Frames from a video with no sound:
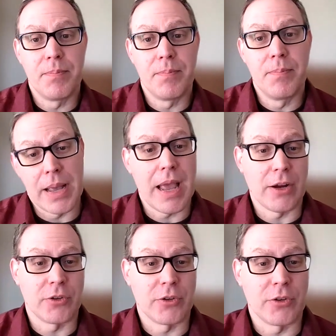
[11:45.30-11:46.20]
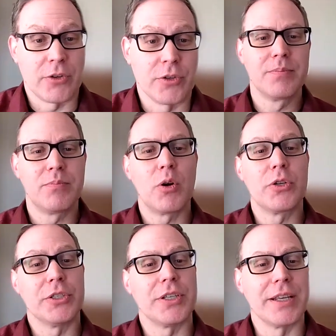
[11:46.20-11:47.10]
by actually
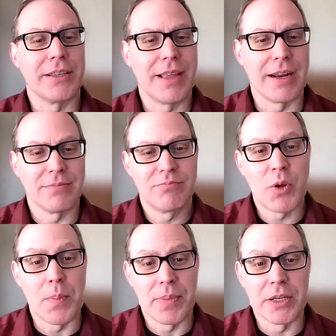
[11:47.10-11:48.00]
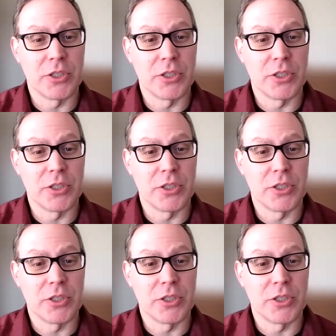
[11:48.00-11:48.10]
purchasing that company,